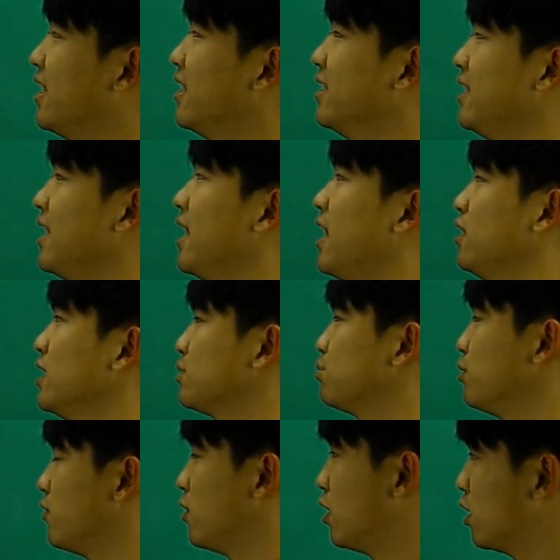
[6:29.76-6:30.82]
Now let's
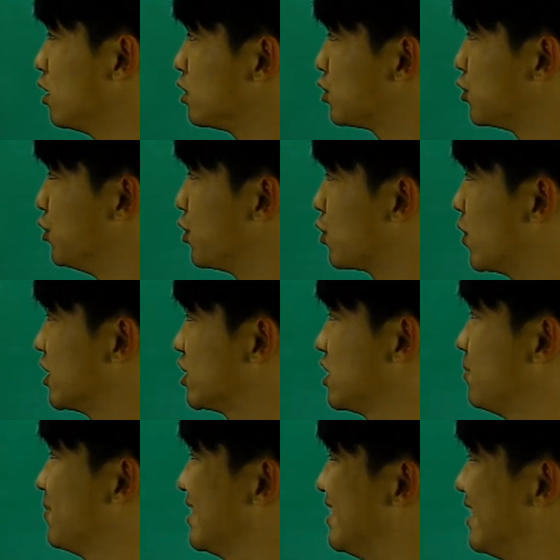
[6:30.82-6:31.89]
move on to question
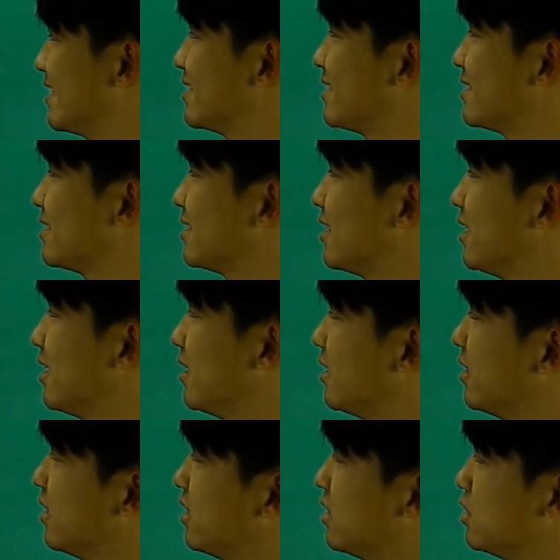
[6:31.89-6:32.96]
number six.
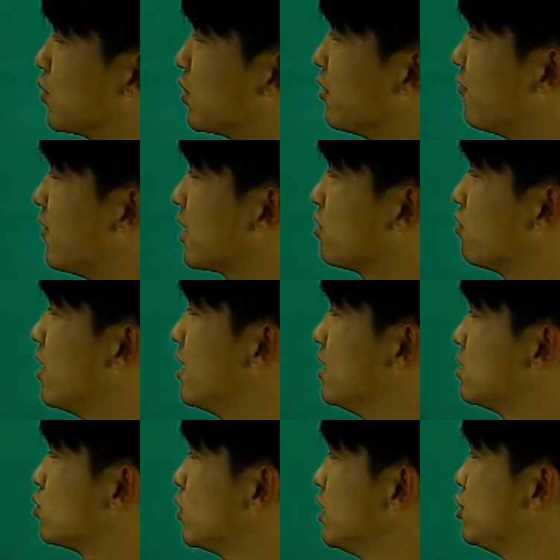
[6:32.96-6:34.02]
So we're going to factorize
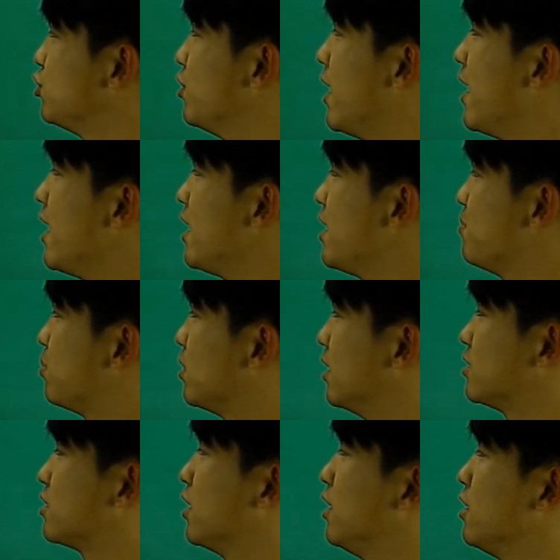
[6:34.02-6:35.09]
22a
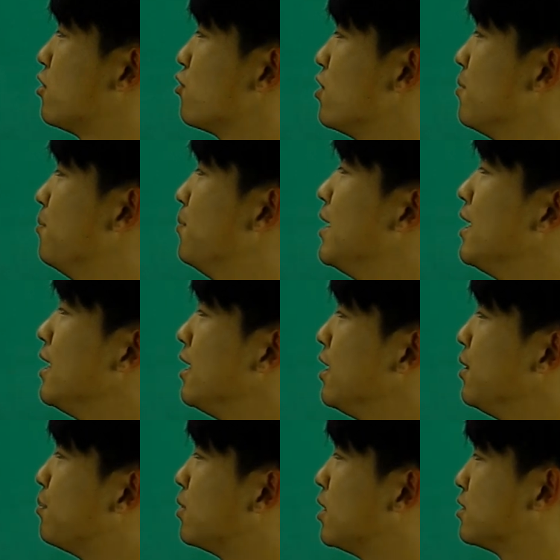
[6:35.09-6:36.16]
plus
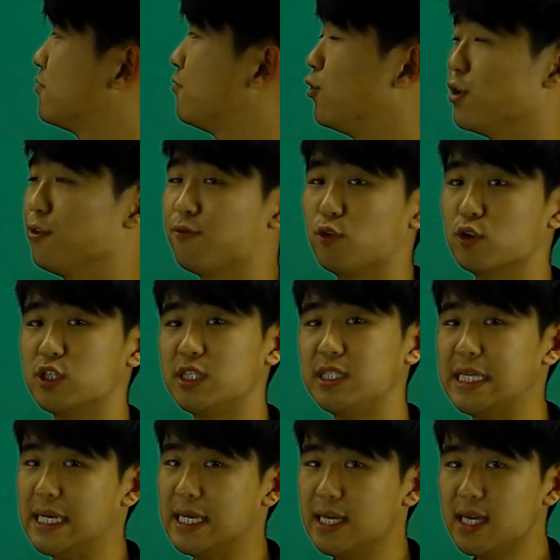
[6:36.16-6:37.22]
33b plus
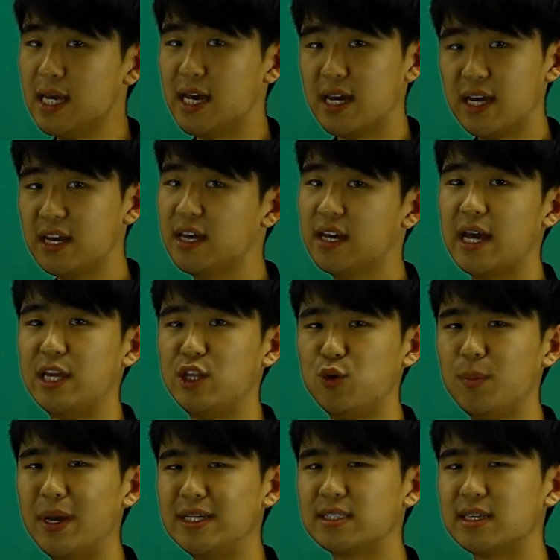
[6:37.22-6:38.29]
44c, and you
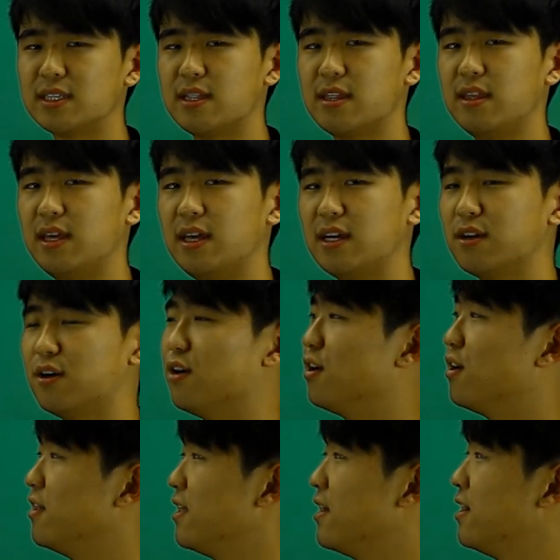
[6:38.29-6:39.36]
may start to think,
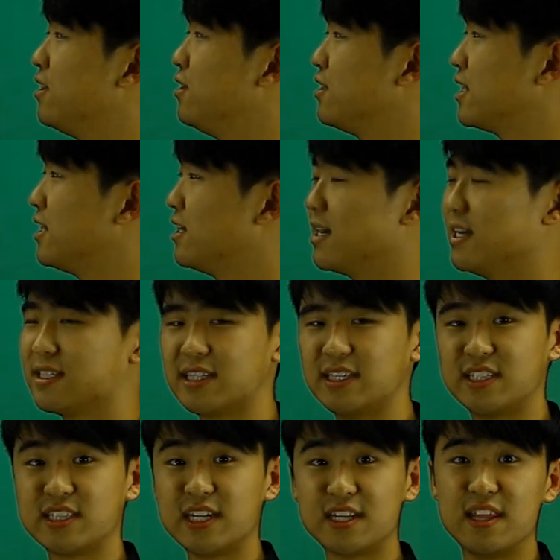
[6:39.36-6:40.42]
oh, there you, you guys can
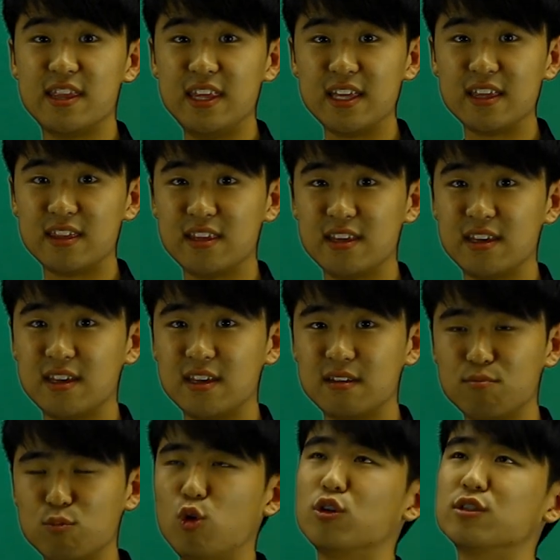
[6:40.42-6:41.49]
start to think the
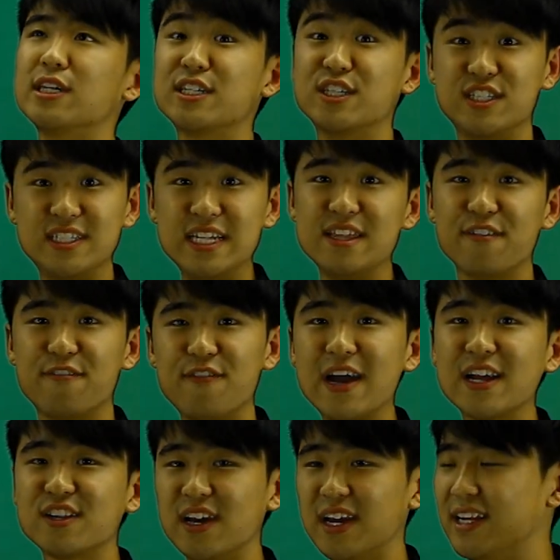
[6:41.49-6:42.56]
or start to see the
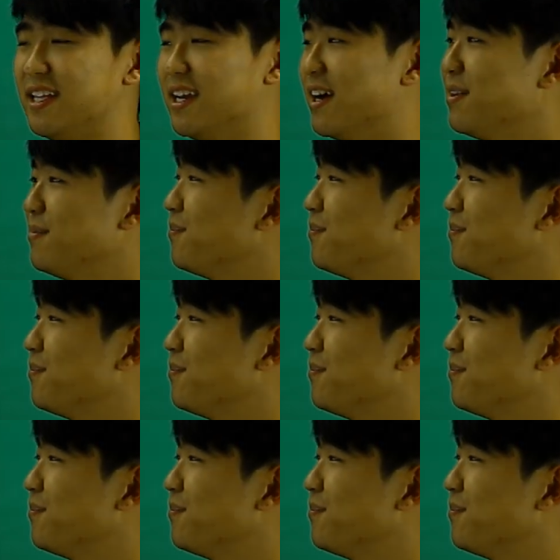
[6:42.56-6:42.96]
factor in here.